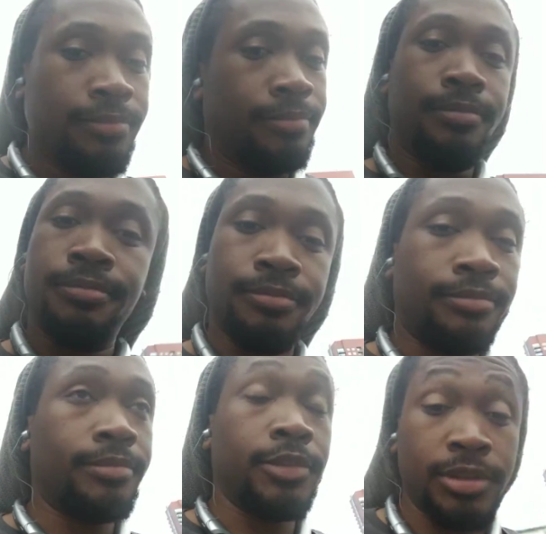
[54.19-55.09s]

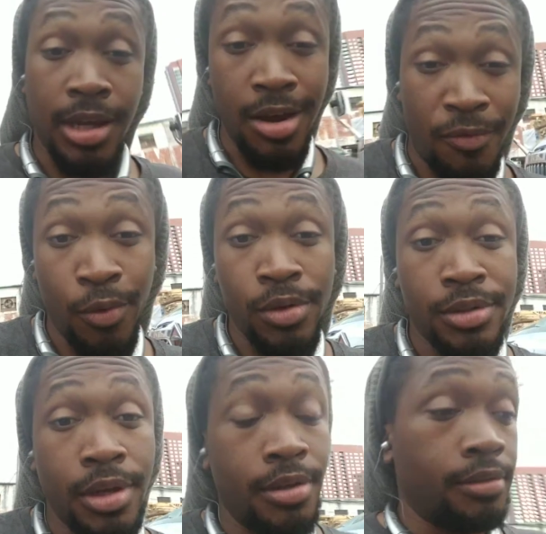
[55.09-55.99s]
It's time for a
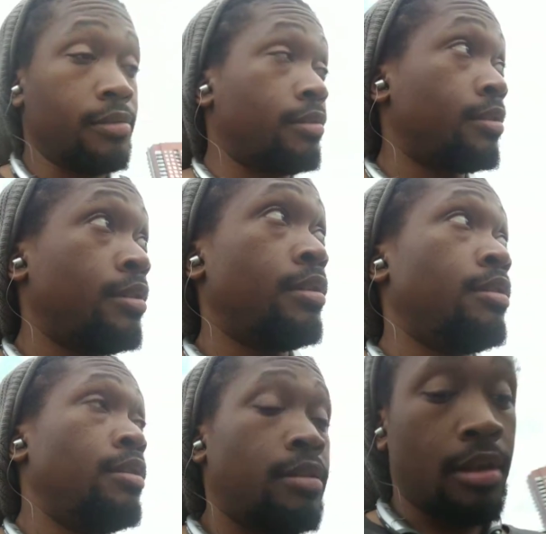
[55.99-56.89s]
change.
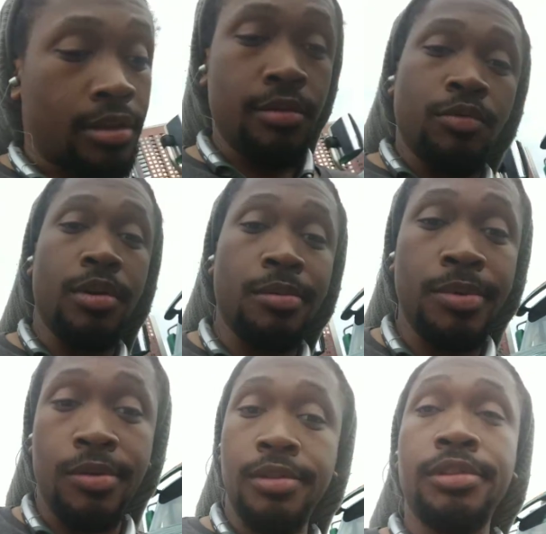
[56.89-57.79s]
They keep
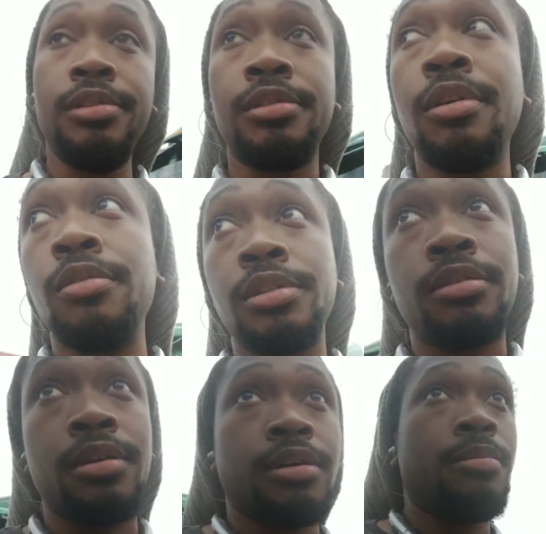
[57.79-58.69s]
running on these East Coast.
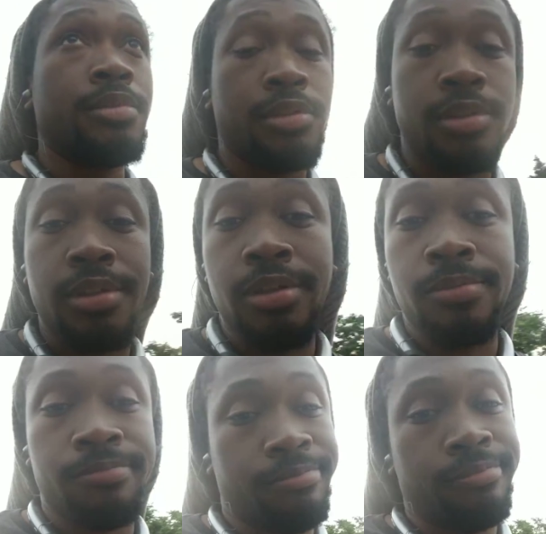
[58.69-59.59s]
I think I'm gonna just
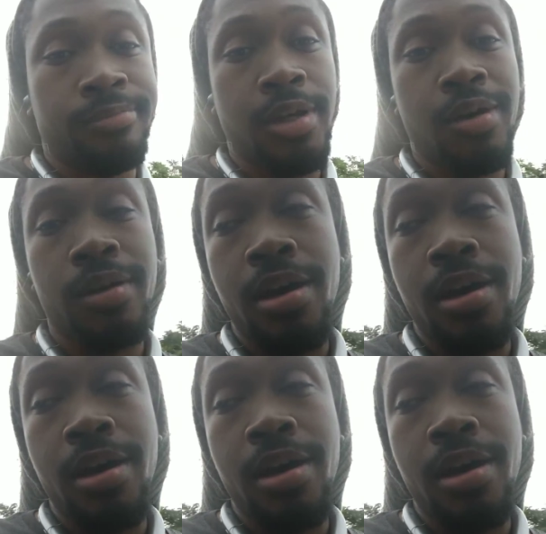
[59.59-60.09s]
say, y'all can